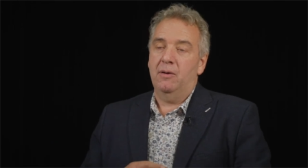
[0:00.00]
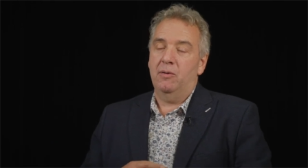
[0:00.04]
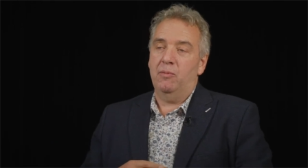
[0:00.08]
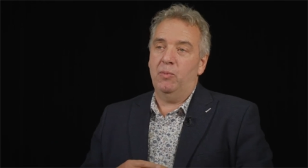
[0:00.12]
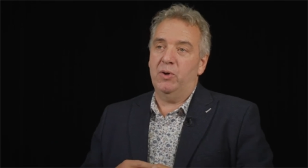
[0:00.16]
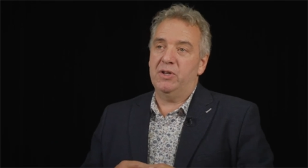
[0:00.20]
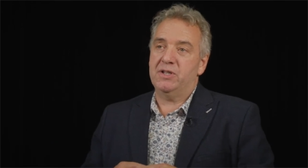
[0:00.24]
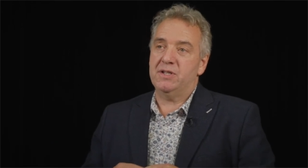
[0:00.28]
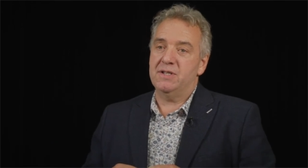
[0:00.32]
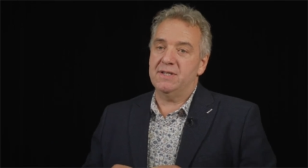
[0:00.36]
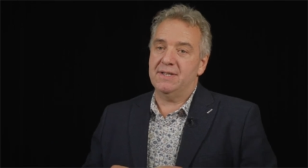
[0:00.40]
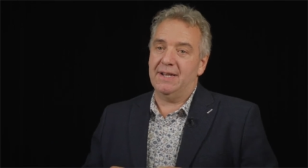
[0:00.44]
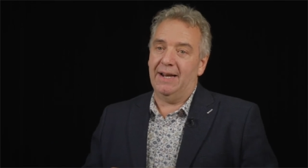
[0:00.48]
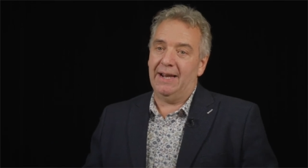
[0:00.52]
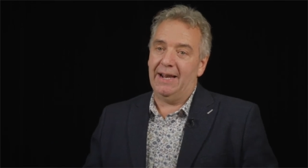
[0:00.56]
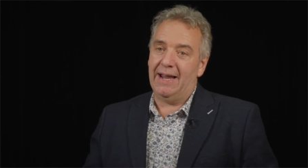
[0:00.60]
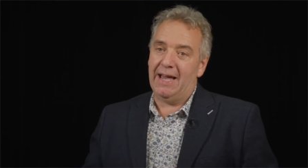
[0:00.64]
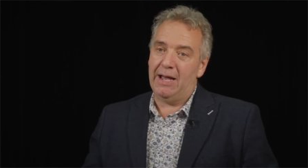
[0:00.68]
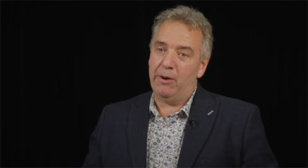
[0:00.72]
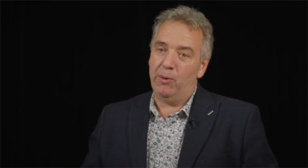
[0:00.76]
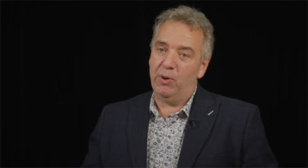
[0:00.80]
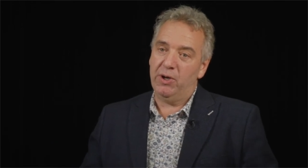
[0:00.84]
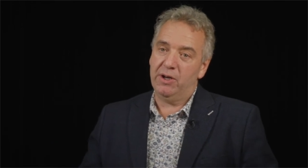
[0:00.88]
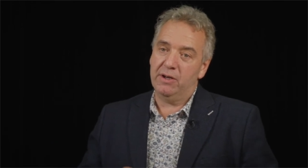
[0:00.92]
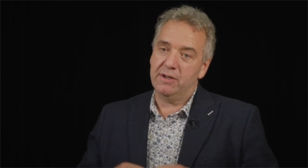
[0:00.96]
which is
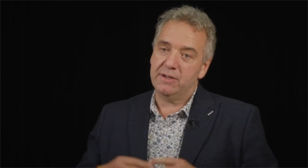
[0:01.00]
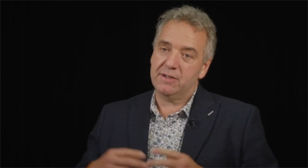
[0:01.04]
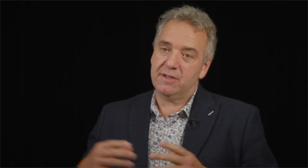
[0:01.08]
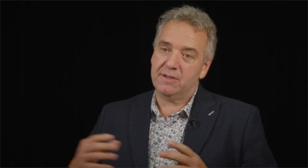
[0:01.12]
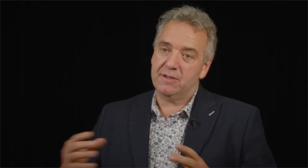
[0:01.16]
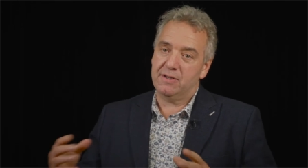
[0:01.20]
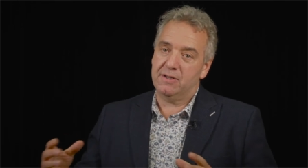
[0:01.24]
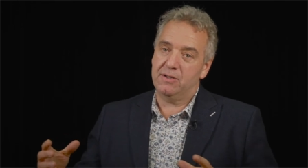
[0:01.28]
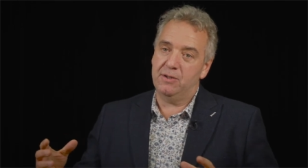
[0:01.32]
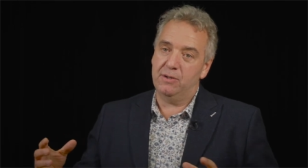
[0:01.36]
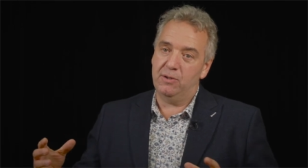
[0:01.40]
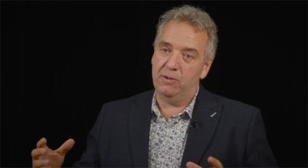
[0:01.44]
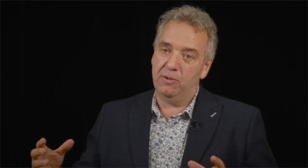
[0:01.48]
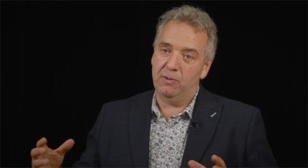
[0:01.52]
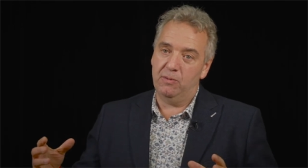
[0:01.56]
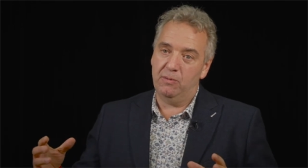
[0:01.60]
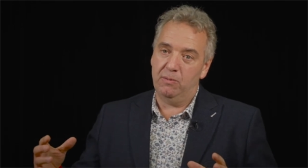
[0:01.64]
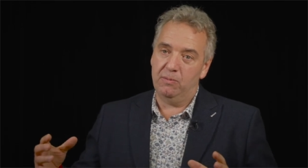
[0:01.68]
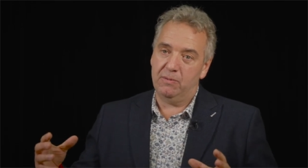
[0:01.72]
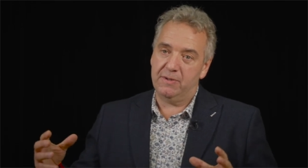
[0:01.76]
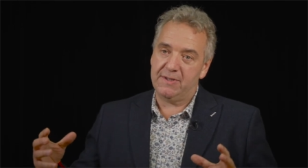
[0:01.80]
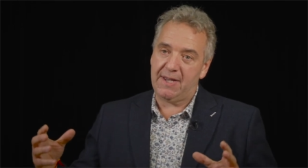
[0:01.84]
allowing us to